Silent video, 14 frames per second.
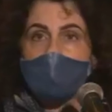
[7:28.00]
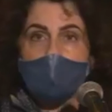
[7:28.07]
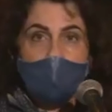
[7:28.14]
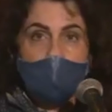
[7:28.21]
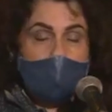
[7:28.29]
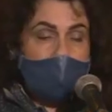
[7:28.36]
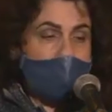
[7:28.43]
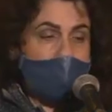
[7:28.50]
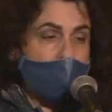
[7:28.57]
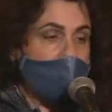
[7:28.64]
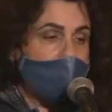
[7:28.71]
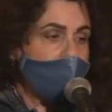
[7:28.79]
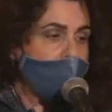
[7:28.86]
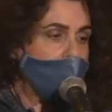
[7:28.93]
for
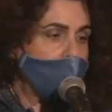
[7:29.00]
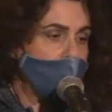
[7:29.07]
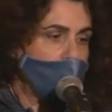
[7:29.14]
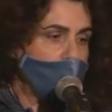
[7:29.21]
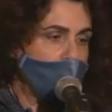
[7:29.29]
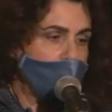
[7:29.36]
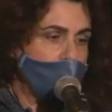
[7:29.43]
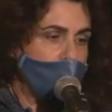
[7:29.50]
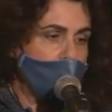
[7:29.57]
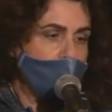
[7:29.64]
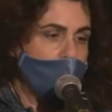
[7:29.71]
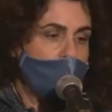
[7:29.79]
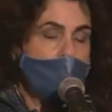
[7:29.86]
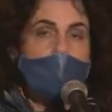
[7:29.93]
ourselves and our children
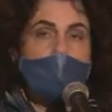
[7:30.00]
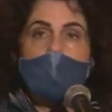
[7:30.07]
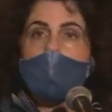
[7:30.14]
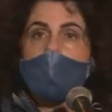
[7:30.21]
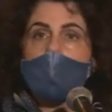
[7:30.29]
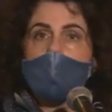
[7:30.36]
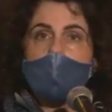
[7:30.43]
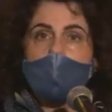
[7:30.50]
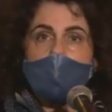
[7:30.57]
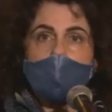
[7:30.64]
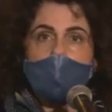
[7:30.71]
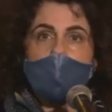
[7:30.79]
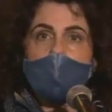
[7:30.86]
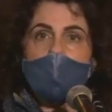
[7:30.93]
where
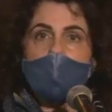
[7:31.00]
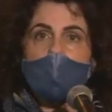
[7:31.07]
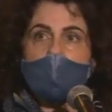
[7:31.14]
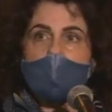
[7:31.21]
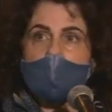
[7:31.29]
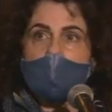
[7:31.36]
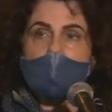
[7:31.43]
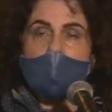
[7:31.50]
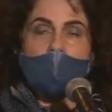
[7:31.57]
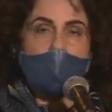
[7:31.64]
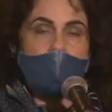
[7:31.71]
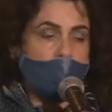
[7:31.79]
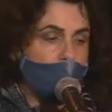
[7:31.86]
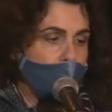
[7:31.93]
truth and justice
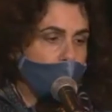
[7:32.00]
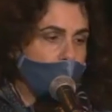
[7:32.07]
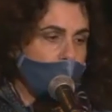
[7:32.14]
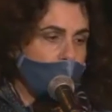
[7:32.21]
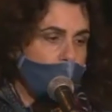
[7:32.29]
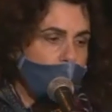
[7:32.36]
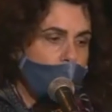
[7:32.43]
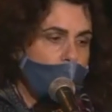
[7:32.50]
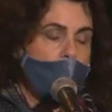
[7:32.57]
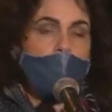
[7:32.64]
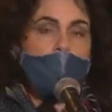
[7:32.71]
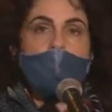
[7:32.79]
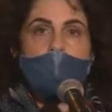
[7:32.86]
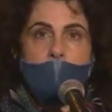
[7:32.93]
govern,
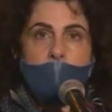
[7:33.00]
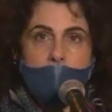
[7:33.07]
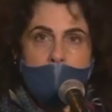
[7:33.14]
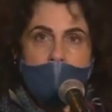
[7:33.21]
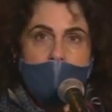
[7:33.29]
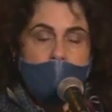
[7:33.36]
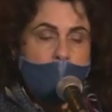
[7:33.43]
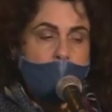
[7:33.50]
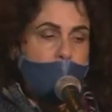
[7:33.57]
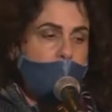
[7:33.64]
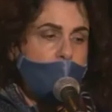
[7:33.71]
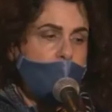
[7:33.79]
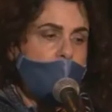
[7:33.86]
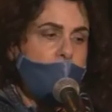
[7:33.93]
to have,
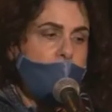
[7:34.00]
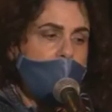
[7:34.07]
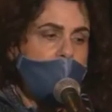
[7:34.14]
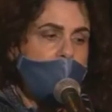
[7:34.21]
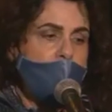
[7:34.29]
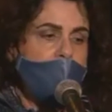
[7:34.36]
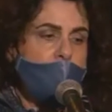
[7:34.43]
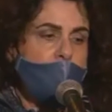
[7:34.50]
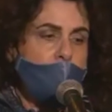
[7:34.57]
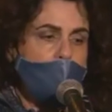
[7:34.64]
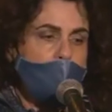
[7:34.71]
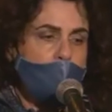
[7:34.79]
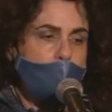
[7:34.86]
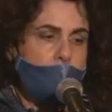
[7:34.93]
in Alfred
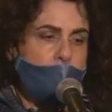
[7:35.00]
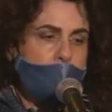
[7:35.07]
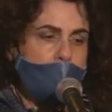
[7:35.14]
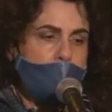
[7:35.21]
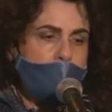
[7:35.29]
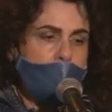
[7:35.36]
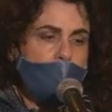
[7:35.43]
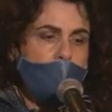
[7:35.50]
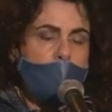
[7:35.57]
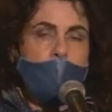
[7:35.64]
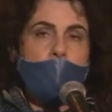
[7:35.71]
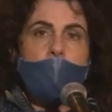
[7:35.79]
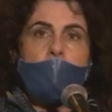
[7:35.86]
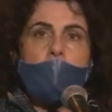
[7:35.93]
Delp's words,
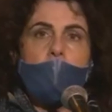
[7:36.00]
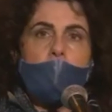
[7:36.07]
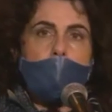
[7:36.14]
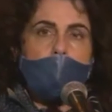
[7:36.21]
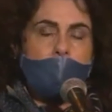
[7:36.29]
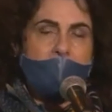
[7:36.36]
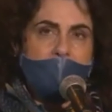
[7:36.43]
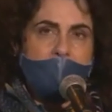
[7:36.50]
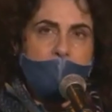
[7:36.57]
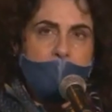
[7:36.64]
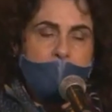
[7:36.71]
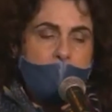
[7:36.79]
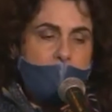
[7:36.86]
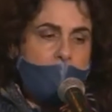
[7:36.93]
a
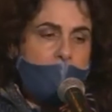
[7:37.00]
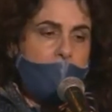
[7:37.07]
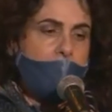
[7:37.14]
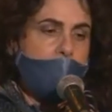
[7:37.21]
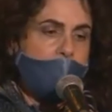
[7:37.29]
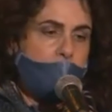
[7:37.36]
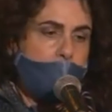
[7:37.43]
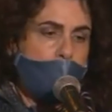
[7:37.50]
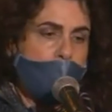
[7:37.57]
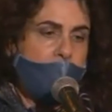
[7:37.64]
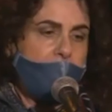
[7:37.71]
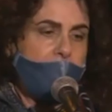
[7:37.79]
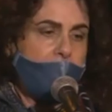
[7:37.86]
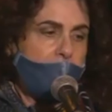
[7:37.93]
better and
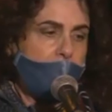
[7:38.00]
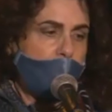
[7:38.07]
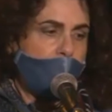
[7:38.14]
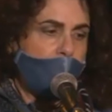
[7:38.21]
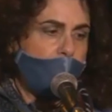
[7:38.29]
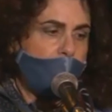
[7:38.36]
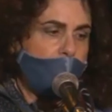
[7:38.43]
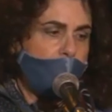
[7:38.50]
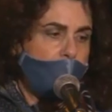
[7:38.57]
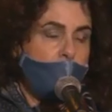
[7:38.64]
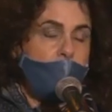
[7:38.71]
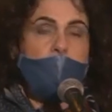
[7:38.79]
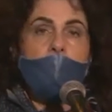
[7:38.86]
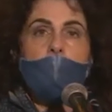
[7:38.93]
happier life.
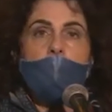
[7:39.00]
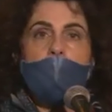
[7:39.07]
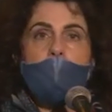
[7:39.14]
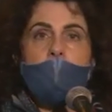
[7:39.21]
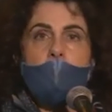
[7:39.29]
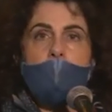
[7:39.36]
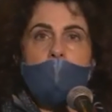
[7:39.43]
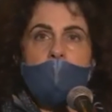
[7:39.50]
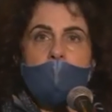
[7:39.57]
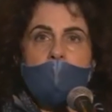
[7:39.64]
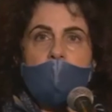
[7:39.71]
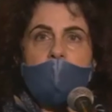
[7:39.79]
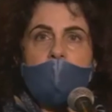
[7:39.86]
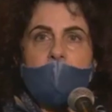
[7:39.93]
We owe
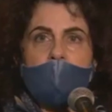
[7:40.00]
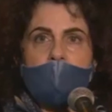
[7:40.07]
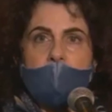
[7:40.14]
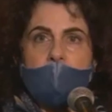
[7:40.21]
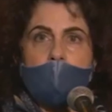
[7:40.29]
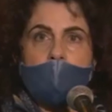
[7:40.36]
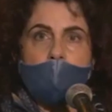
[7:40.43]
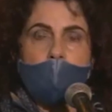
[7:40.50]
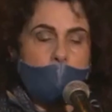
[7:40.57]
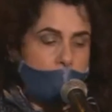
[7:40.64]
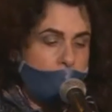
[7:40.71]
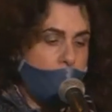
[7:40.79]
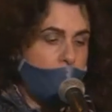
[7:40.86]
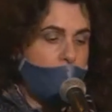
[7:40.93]
this to Daphne.
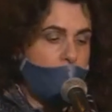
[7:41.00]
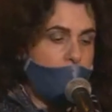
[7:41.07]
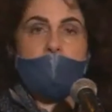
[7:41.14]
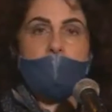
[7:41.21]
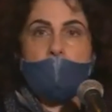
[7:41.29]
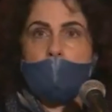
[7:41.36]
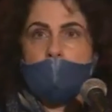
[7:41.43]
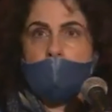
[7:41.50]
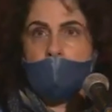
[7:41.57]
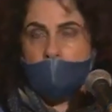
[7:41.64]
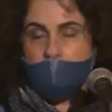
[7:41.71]
Thank you.